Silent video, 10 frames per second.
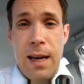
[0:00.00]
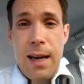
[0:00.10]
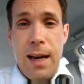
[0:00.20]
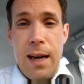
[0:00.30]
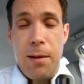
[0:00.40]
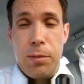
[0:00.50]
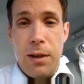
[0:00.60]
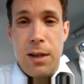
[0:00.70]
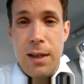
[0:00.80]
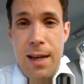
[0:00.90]
uh,
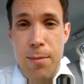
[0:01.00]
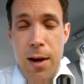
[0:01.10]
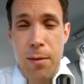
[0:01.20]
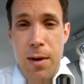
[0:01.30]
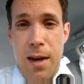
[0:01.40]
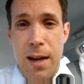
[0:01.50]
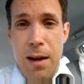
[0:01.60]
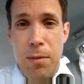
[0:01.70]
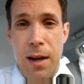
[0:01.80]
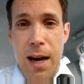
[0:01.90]
please email me and I'd
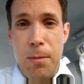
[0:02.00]
be happy